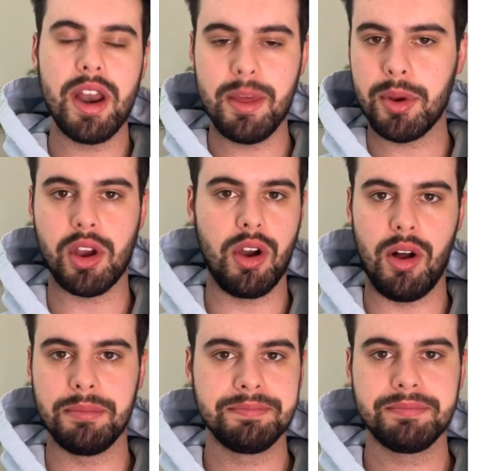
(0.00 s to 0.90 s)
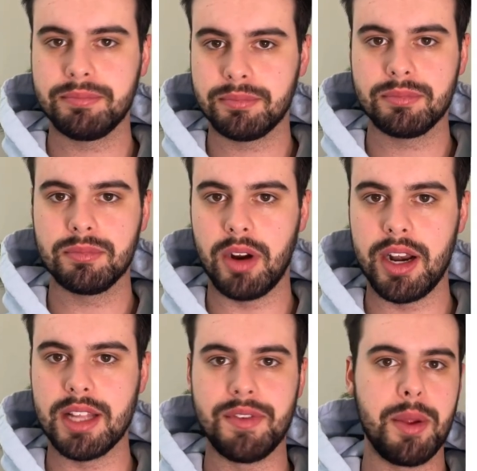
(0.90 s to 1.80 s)
did they book a call? Right?
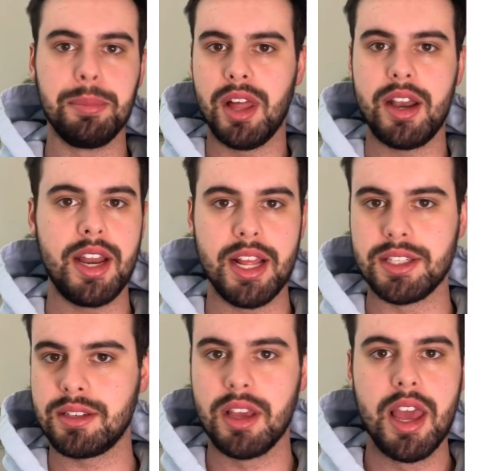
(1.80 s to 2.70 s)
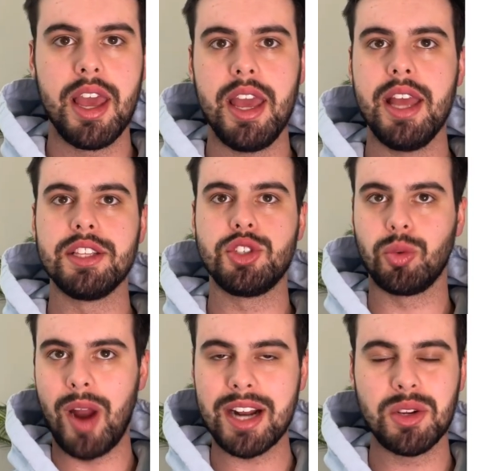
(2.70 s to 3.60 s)
It's very blunt. It's
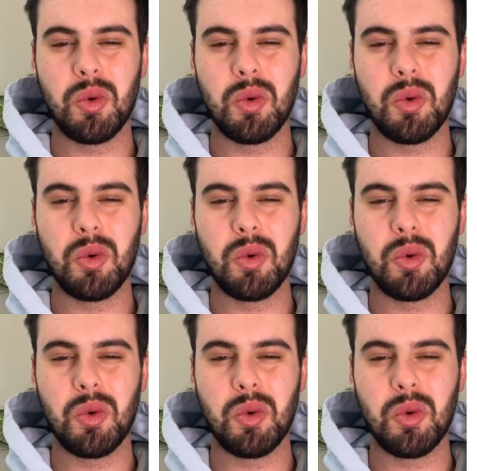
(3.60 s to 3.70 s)
direct.